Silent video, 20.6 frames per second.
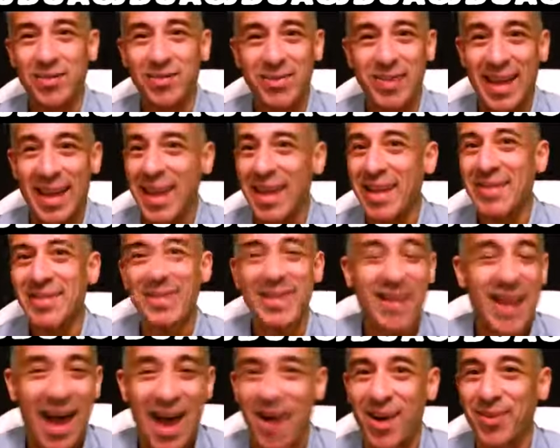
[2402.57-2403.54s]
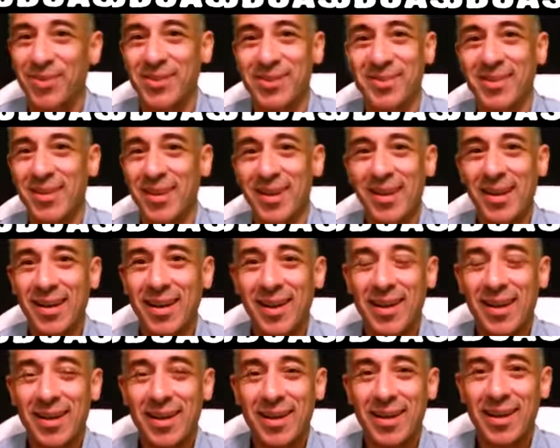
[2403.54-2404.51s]
the ins and outs.
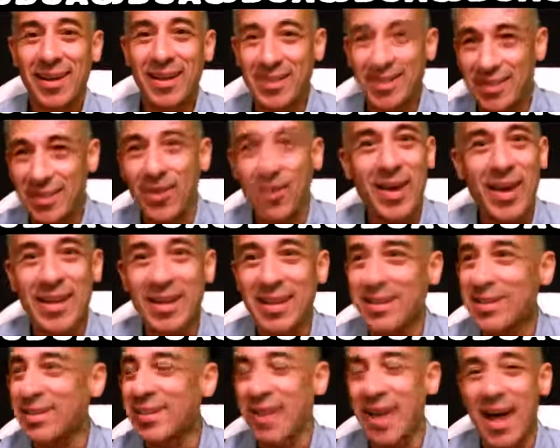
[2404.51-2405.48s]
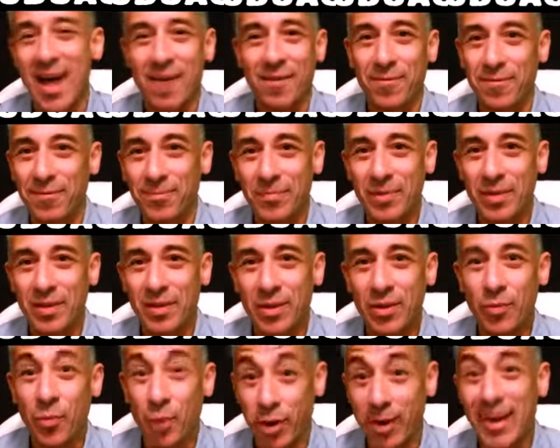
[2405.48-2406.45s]
This is okay. This is life.
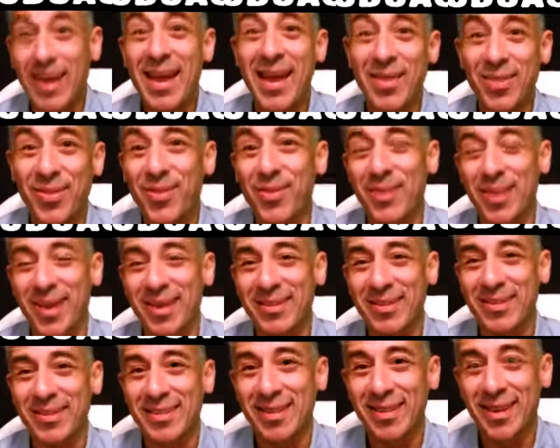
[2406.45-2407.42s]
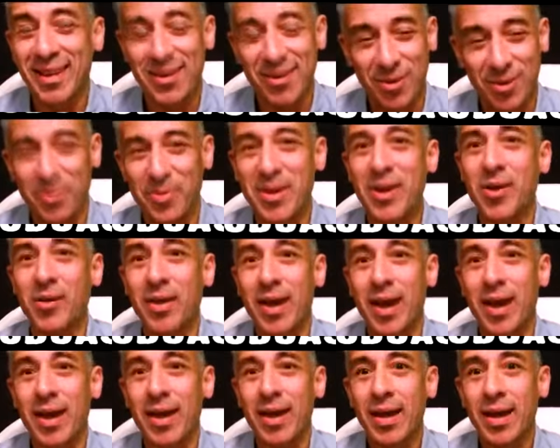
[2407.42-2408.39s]
We're going to get through this. You'll be
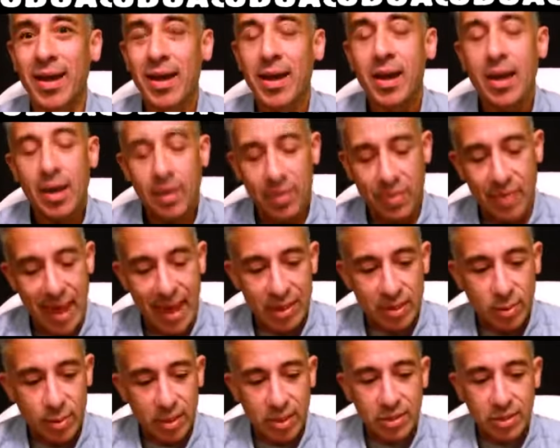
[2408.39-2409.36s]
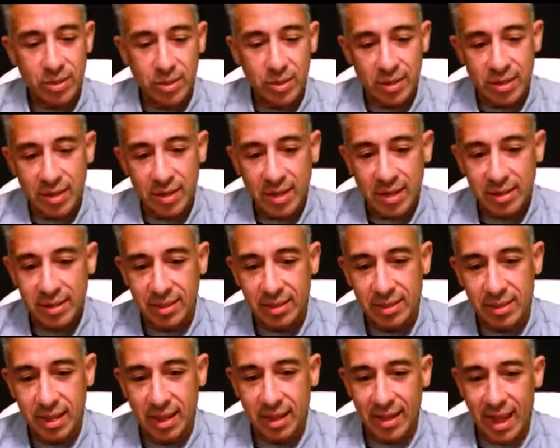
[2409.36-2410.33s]
okay. That's what the students need to
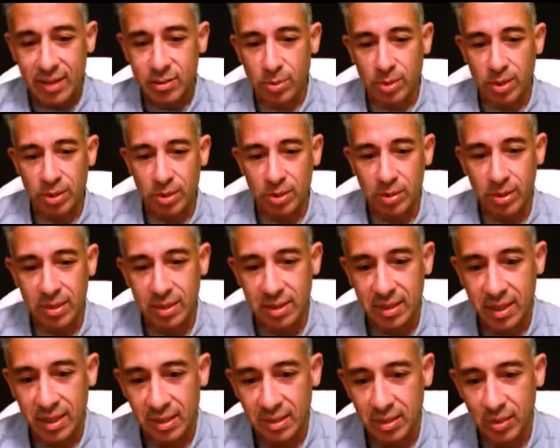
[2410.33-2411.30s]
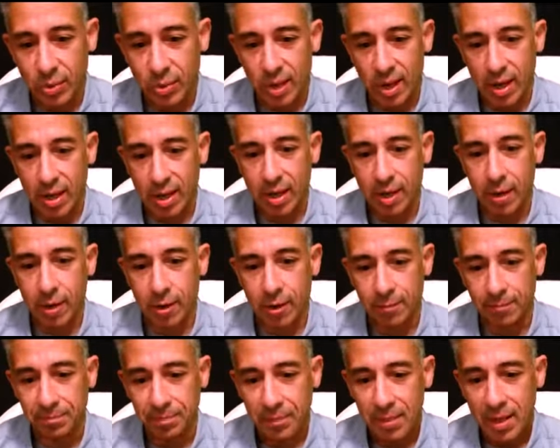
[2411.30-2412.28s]
see. That's what the students need to
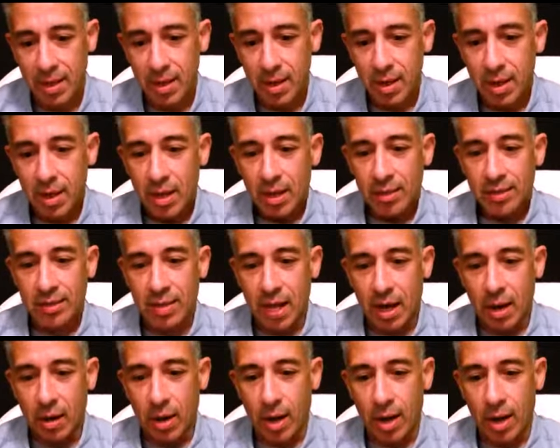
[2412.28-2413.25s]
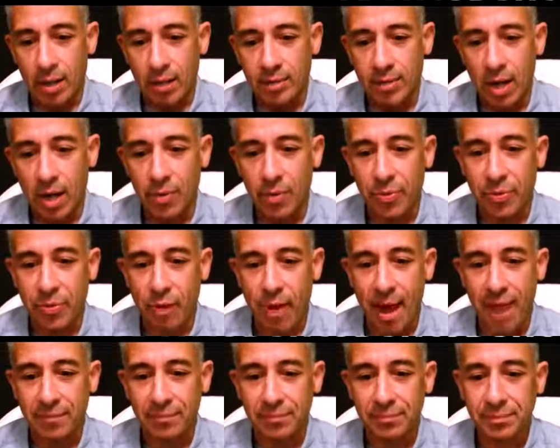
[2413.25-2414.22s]
hear. So uh, don't
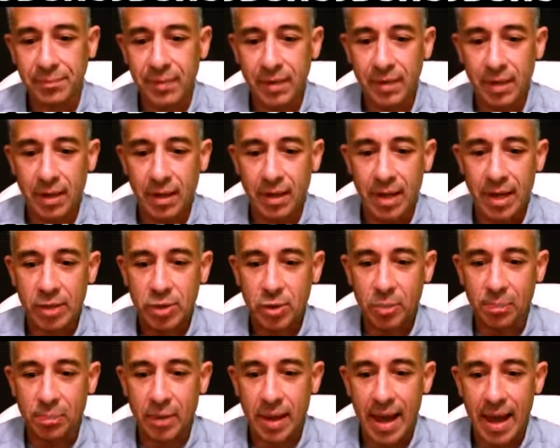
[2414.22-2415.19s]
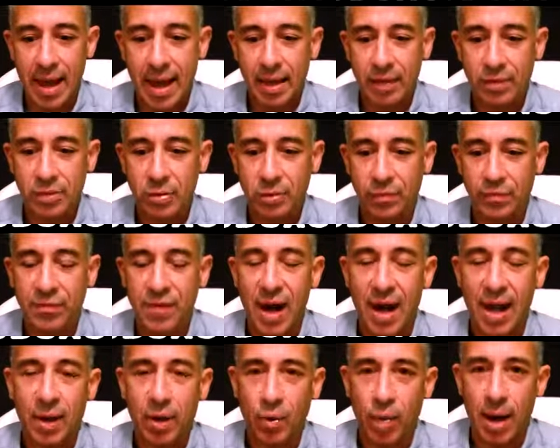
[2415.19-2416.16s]
threaten unless you plan to
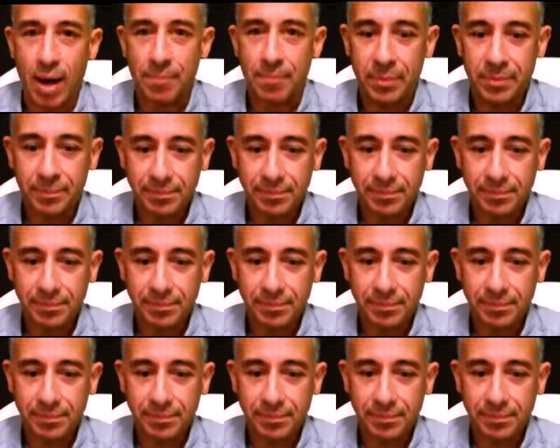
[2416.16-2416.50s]
follow up.